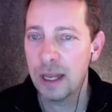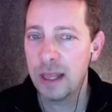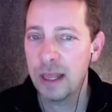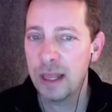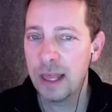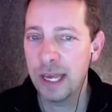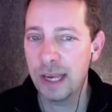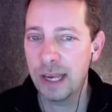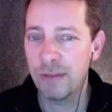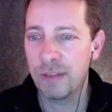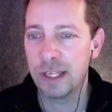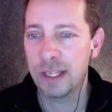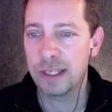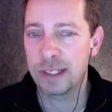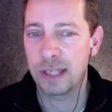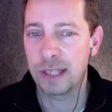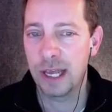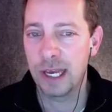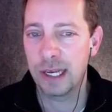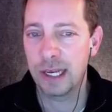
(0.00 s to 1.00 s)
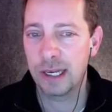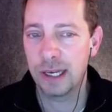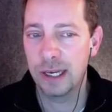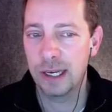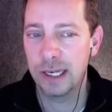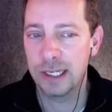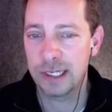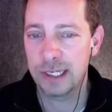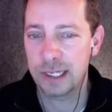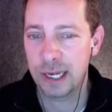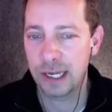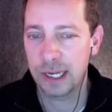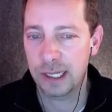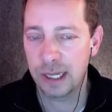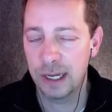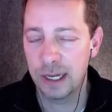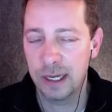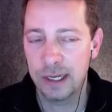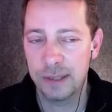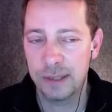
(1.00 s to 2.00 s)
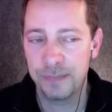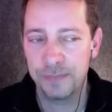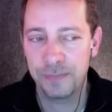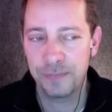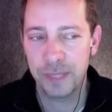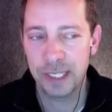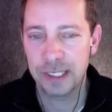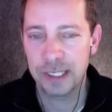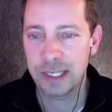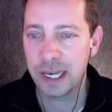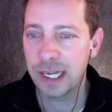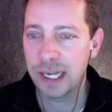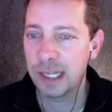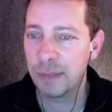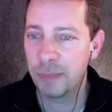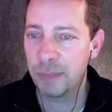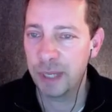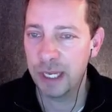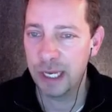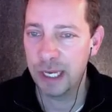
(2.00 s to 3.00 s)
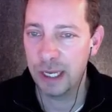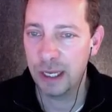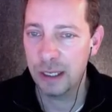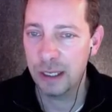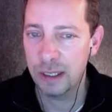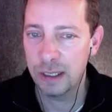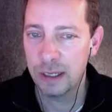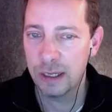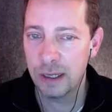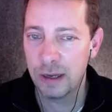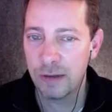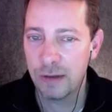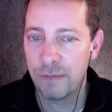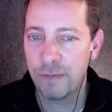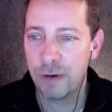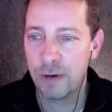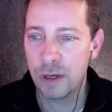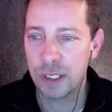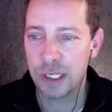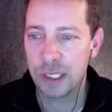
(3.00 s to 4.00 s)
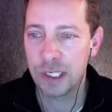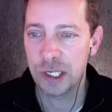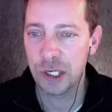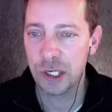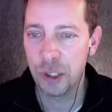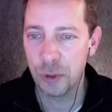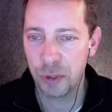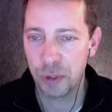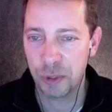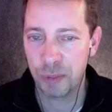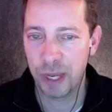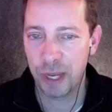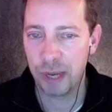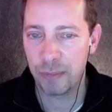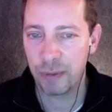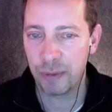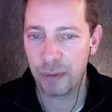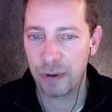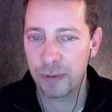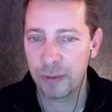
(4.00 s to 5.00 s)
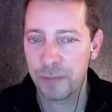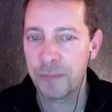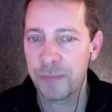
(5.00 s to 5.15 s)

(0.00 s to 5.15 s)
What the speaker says: Think of this like the encyclopedia versus a newspaper.